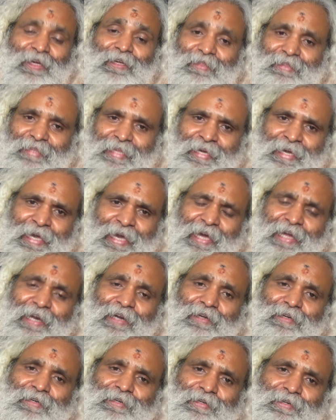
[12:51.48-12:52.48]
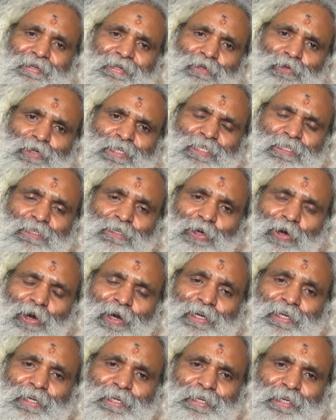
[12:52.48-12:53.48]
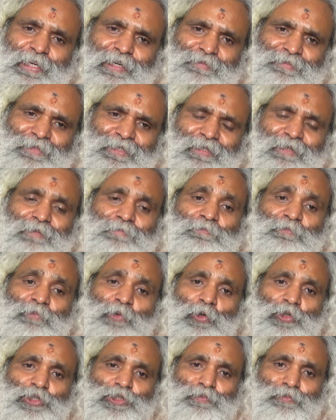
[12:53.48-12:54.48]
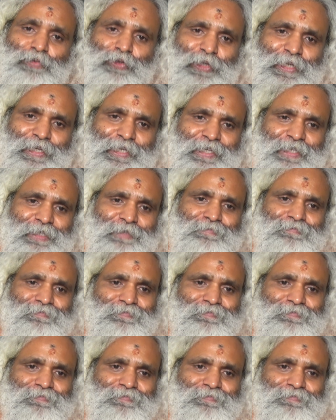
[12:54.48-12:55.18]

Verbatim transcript: There it was talked Yama forcefully.